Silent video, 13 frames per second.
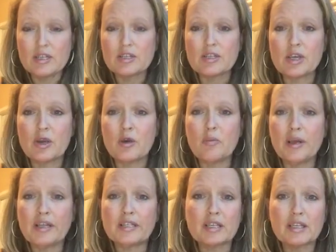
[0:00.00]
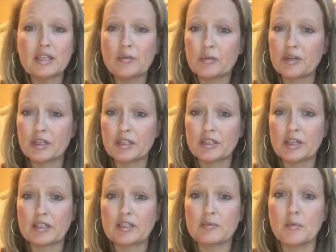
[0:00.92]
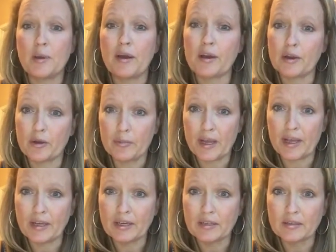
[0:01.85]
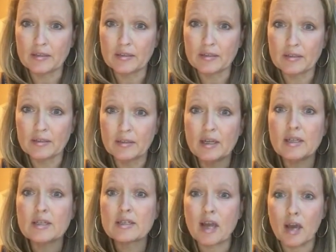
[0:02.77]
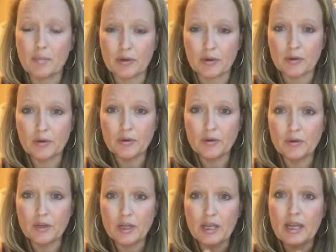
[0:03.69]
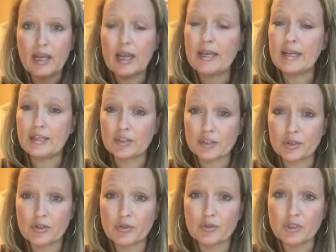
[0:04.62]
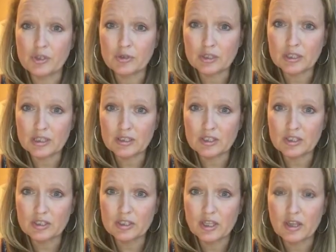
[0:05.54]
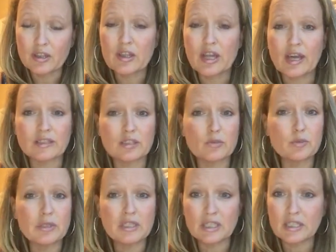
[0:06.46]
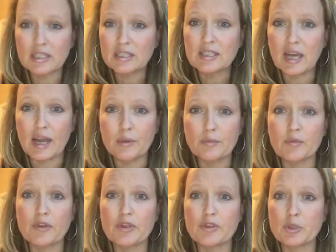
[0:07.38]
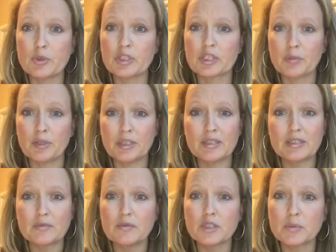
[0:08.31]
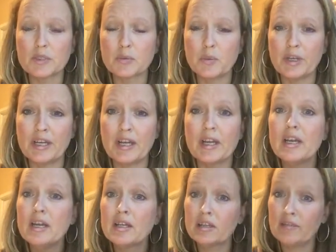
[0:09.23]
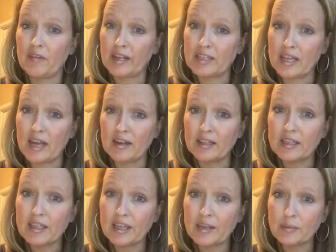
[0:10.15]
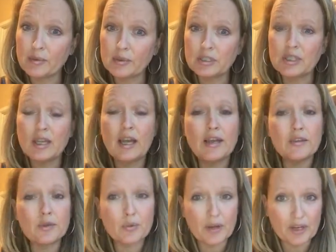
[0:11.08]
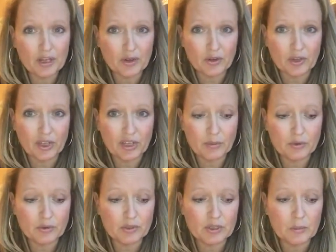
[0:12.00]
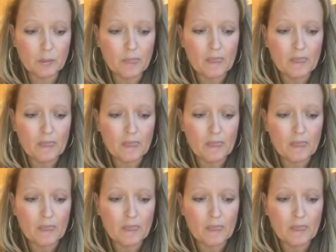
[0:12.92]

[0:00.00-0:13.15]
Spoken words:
So basically we're going to talk to them about aromatic, topical, and internal usage. That's a really good time for you to explain the difference between the vitality labels and the regular labels.